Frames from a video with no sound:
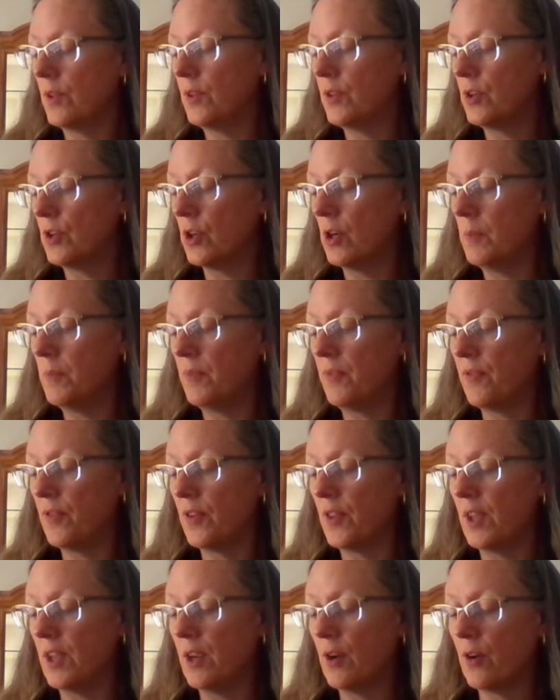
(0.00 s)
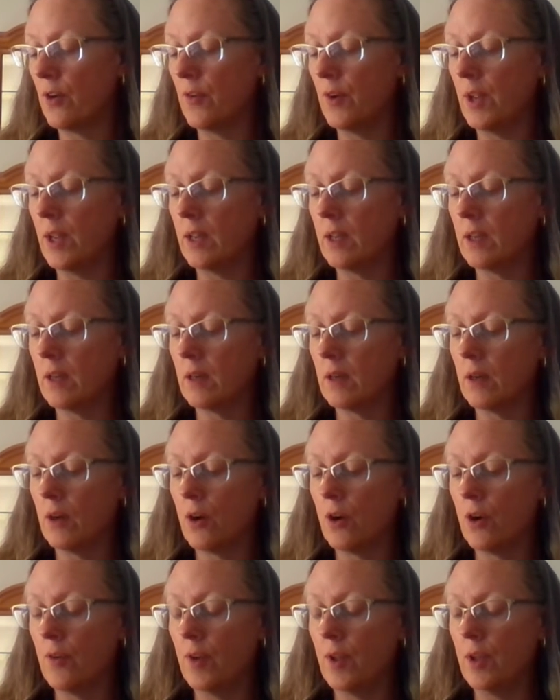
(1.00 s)
term for the
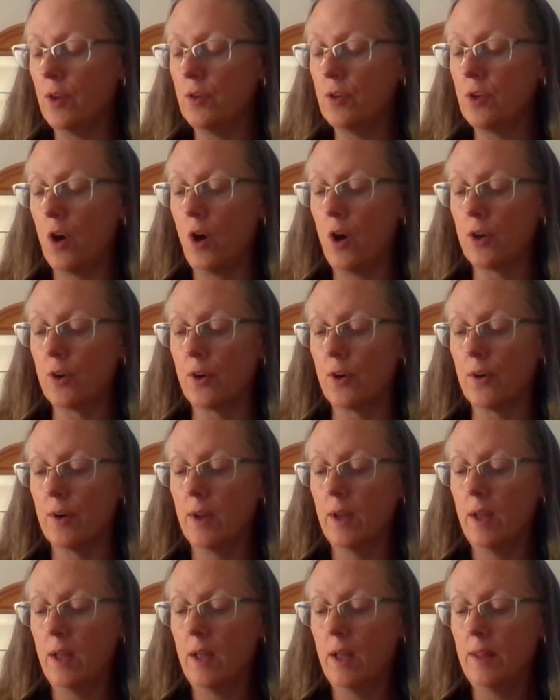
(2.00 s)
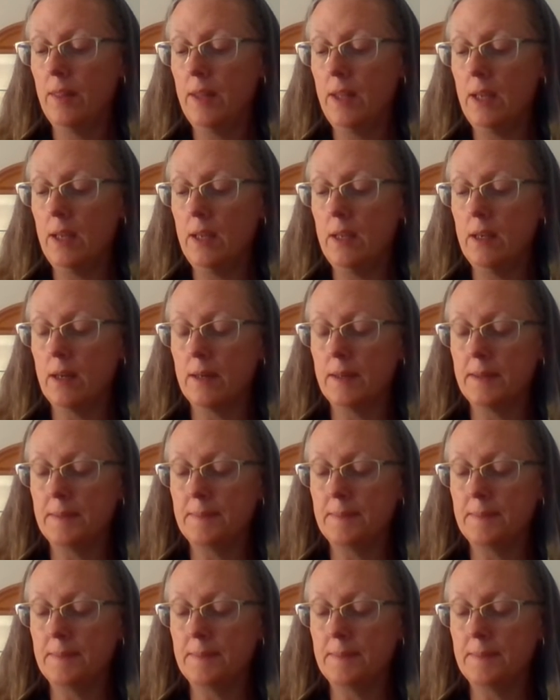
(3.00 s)
Hurrian daughter, the